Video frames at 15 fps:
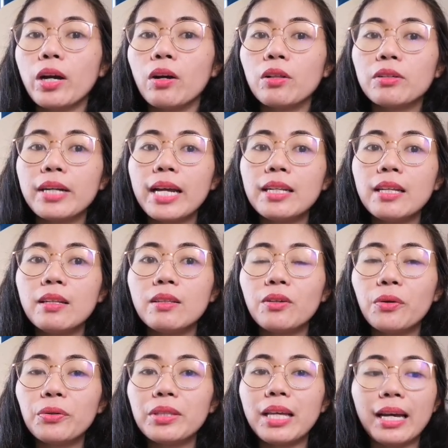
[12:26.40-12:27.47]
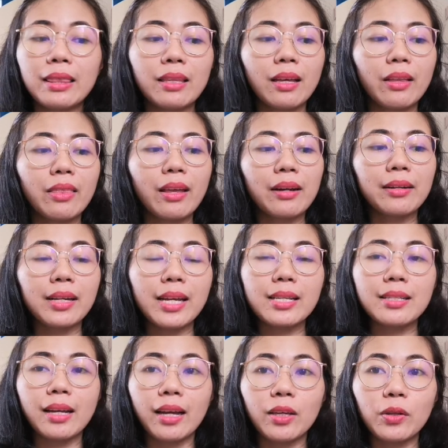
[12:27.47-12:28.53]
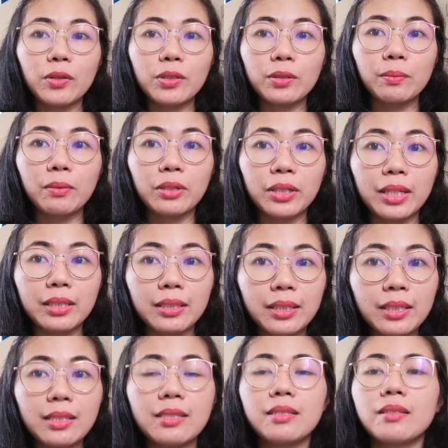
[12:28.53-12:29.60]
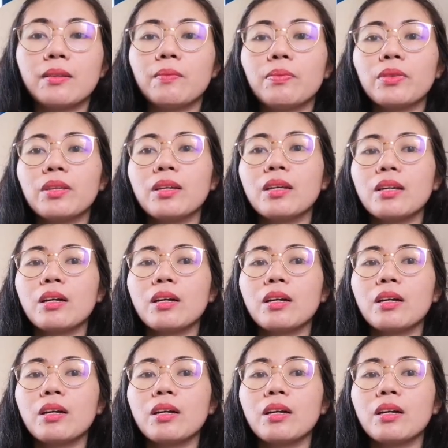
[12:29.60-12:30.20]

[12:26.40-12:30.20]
so we already know that there is a YouTube learners.